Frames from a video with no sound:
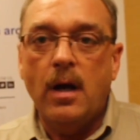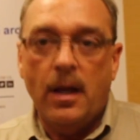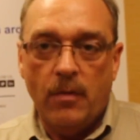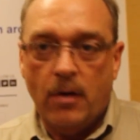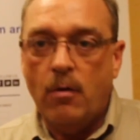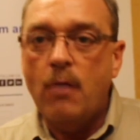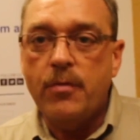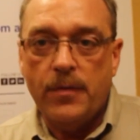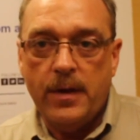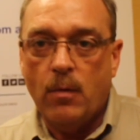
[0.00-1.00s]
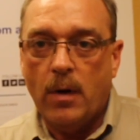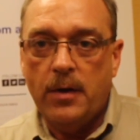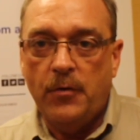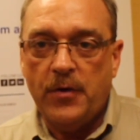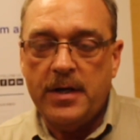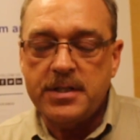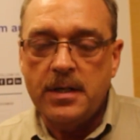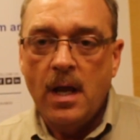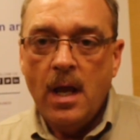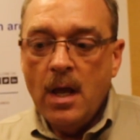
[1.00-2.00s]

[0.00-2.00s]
and the growth of the organization.